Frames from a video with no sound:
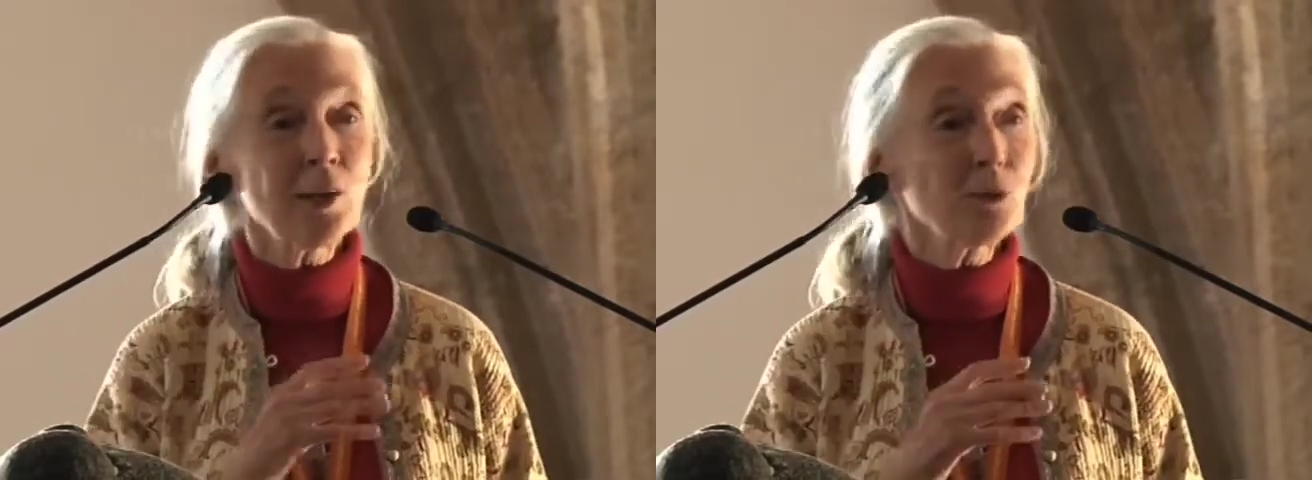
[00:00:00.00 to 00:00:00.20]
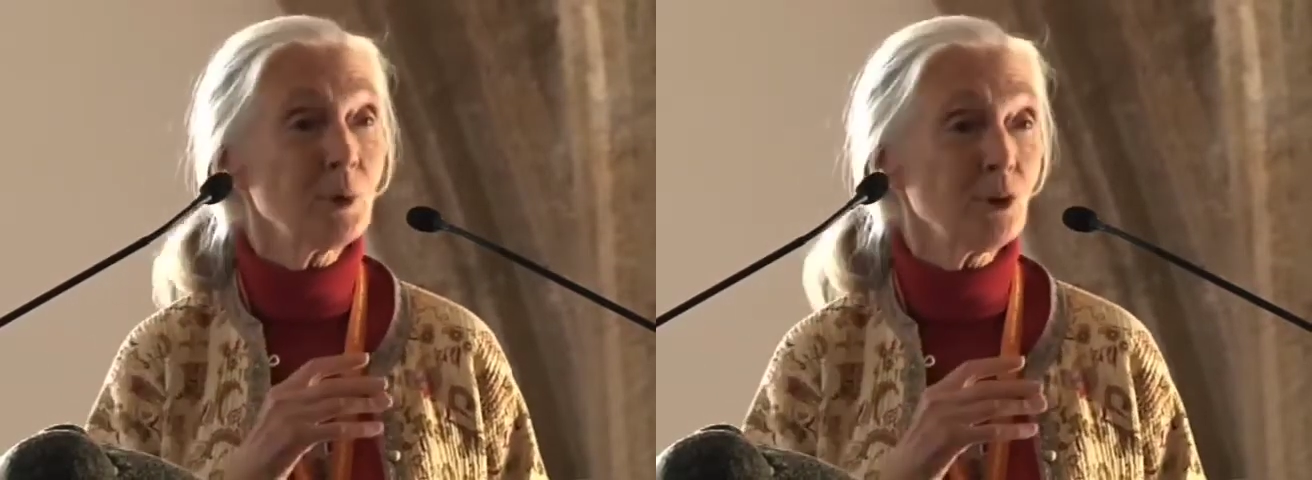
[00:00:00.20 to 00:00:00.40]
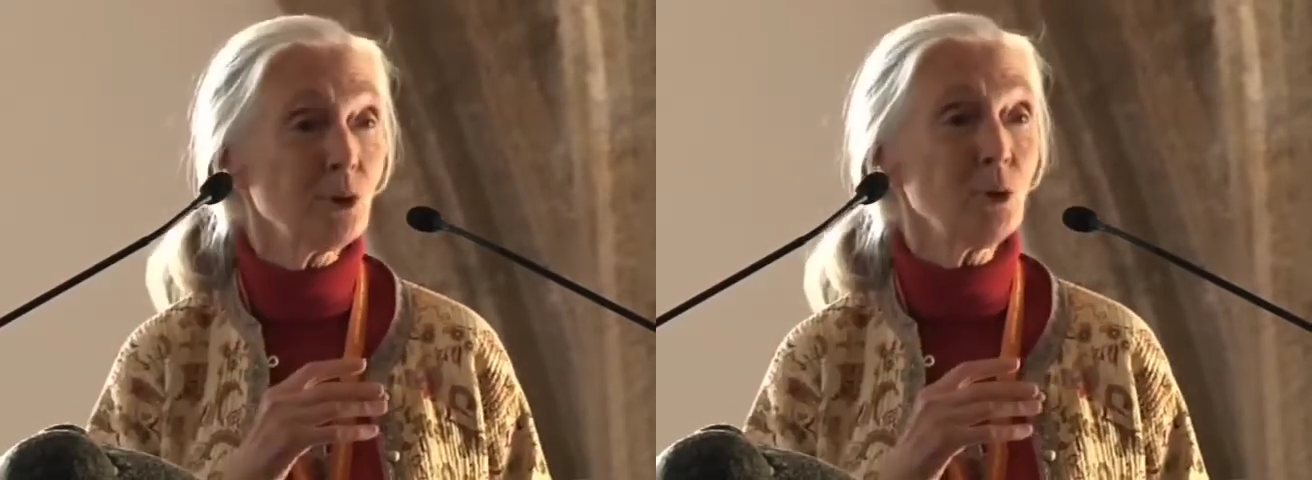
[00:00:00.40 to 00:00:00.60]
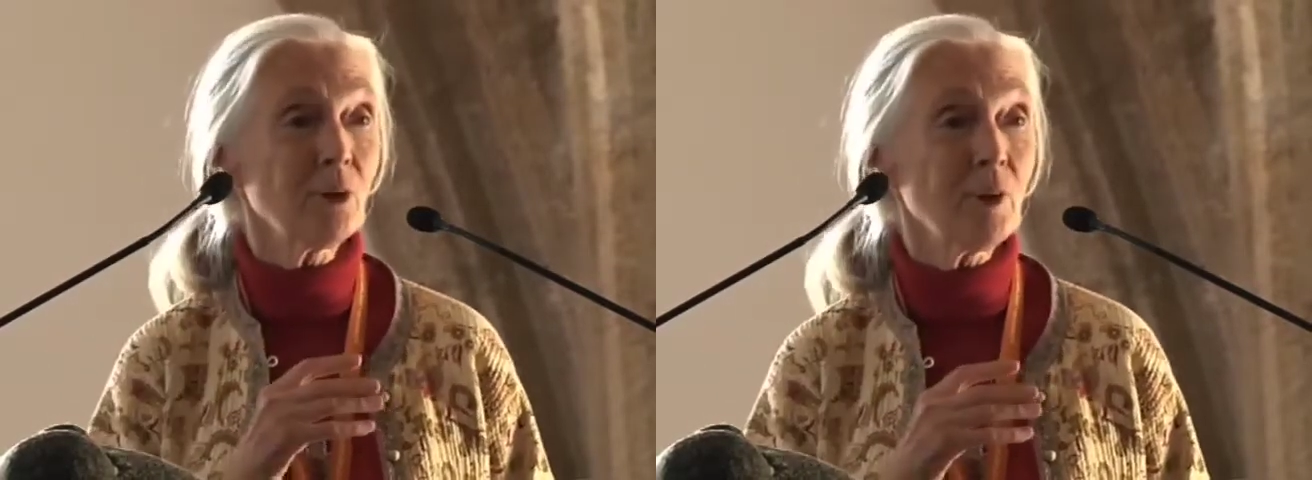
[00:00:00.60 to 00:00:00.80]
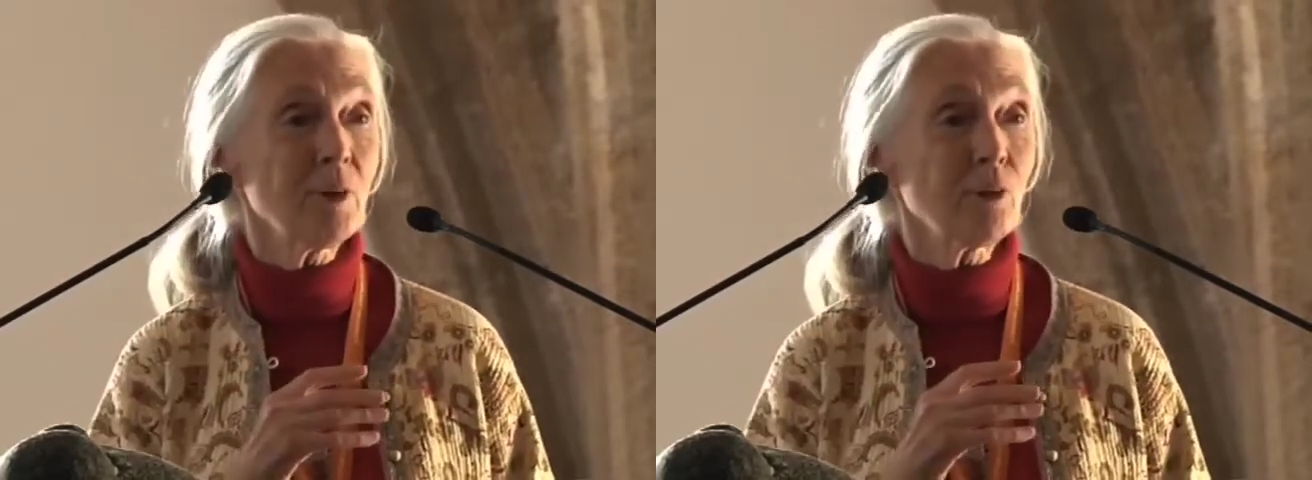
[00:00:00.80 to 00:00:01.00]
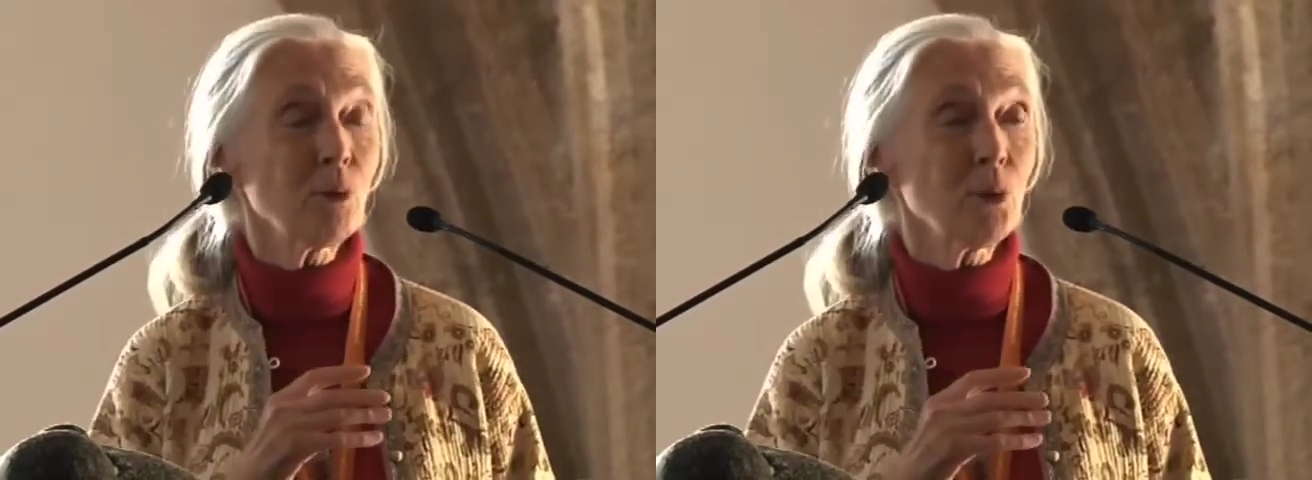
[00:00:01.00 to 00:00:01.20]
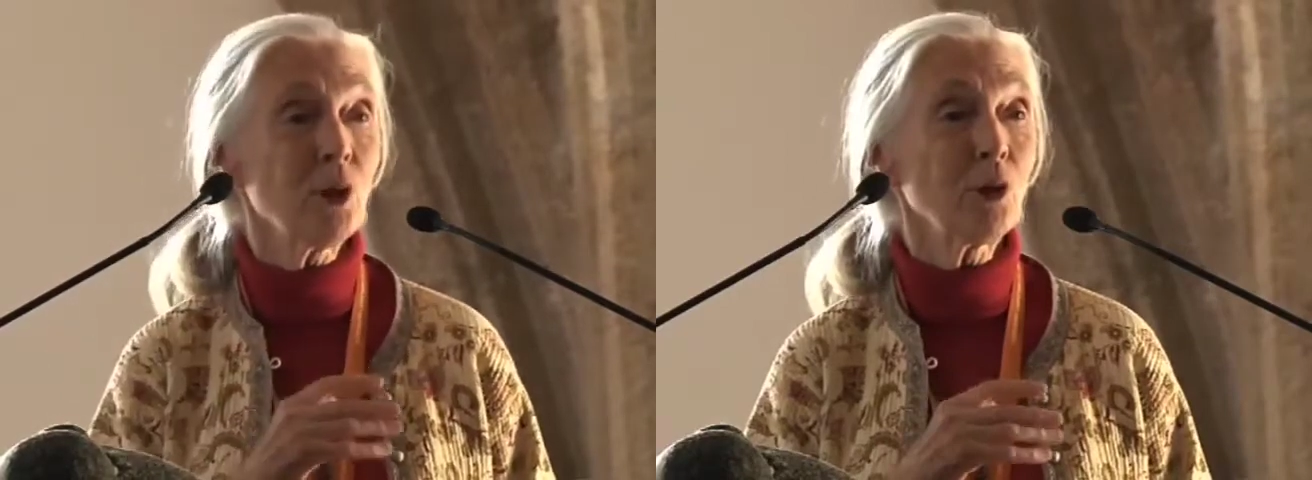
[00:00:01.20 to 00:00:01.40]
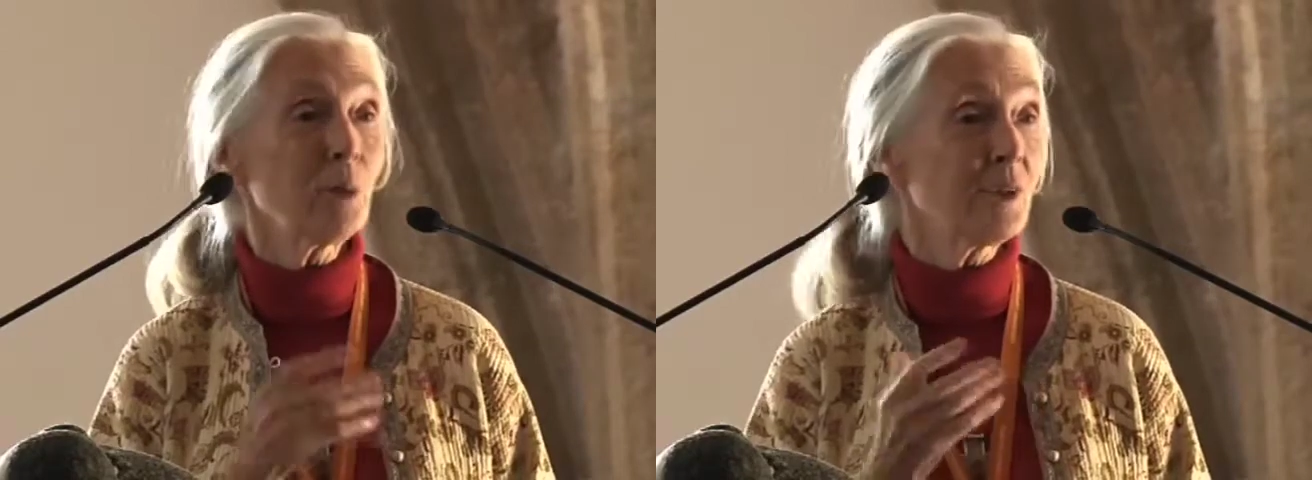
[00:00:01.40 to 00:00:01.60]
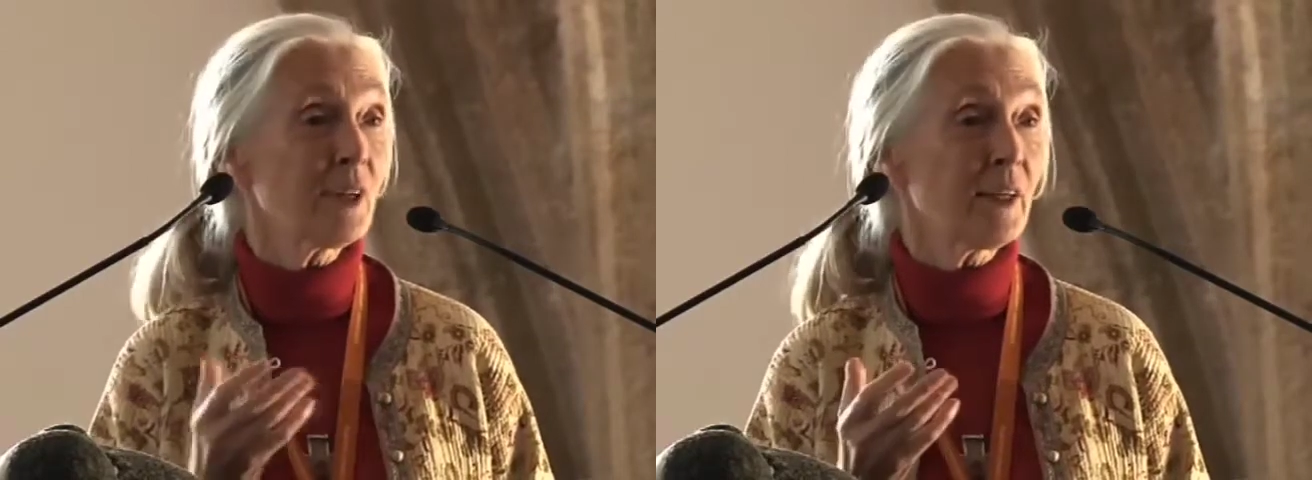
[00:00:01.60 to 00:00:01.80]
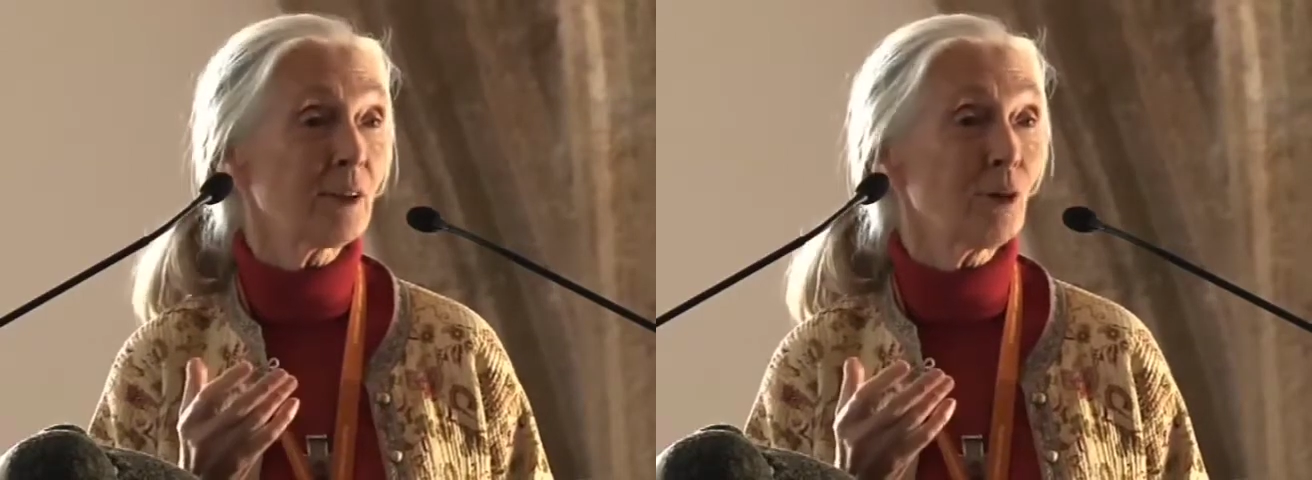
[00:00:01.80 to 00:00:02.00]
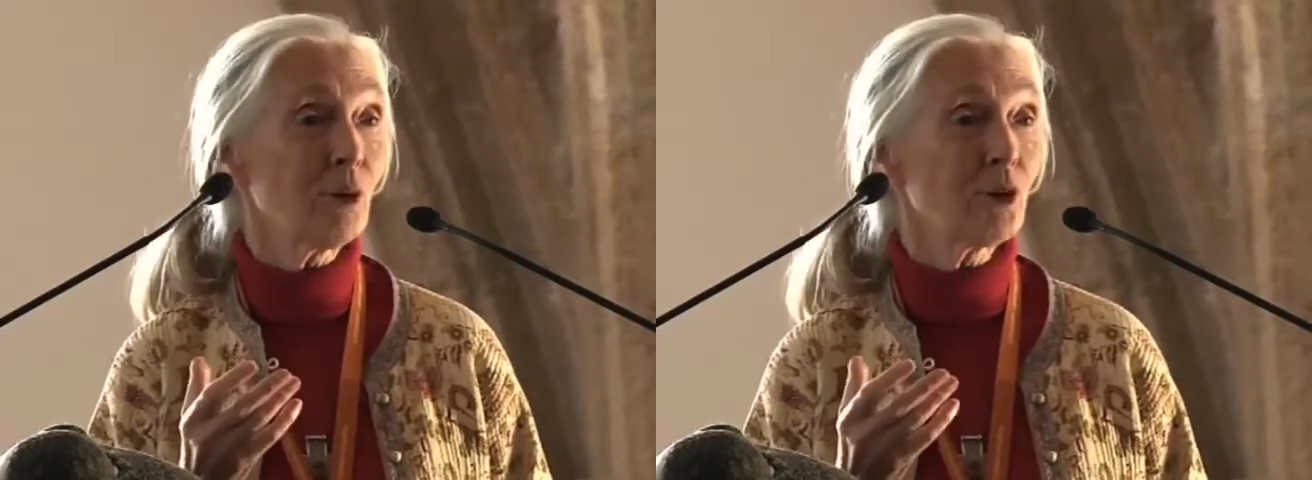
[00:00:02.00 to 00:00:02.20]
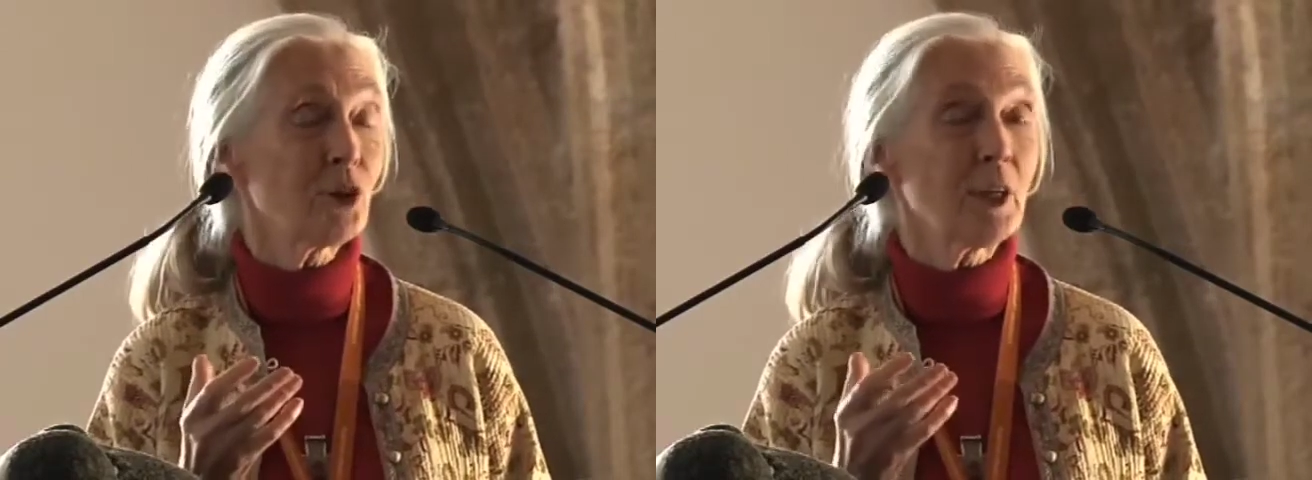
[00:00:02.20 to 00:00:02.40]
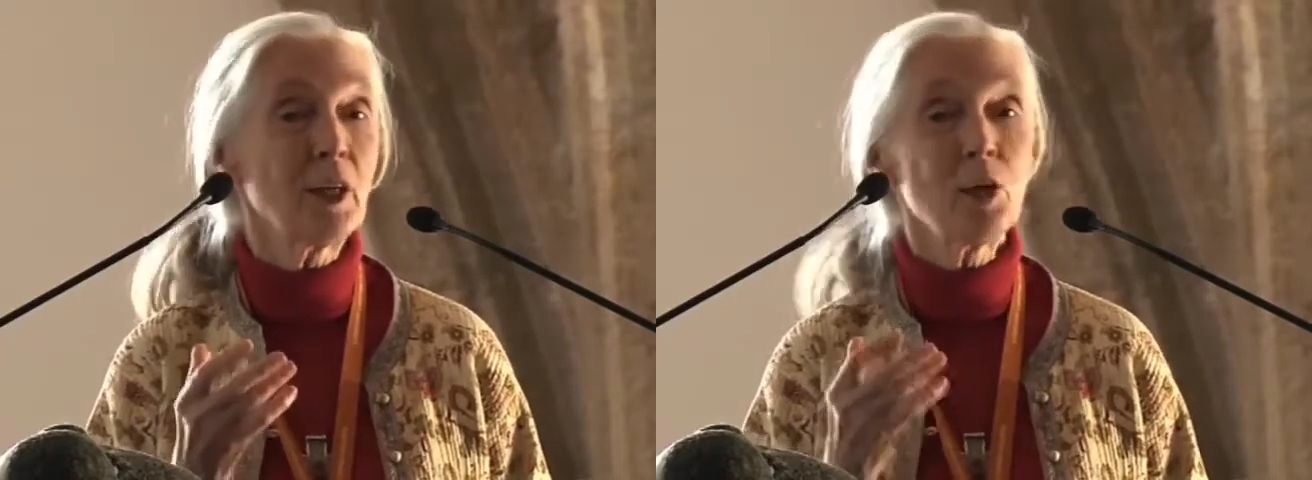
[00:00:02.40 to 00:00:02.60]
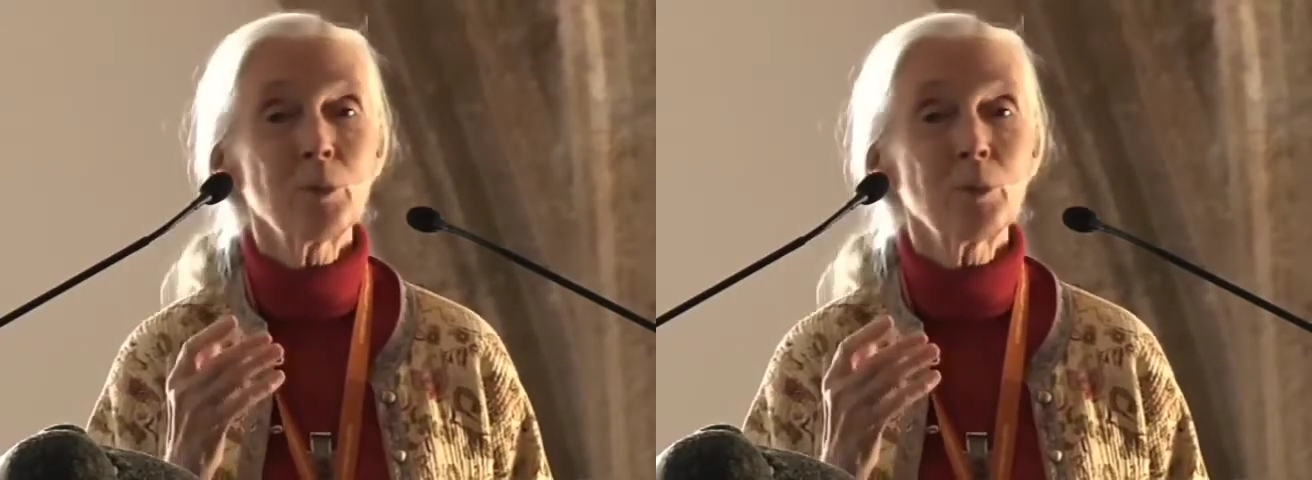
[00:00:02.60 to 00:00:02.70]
as we do around the world with technology,